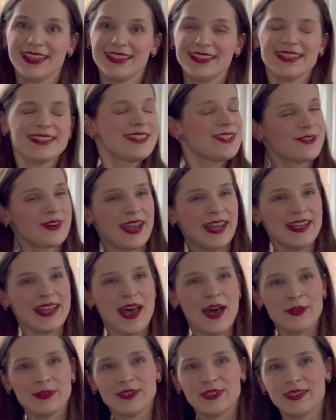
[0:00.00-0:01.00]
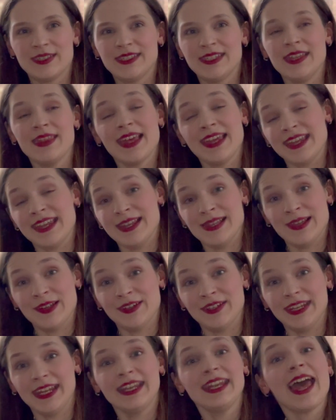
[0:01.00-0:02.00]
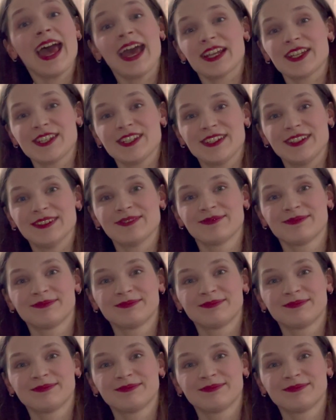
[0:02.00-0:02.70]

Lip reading: Just try it out to see that e-learning in action.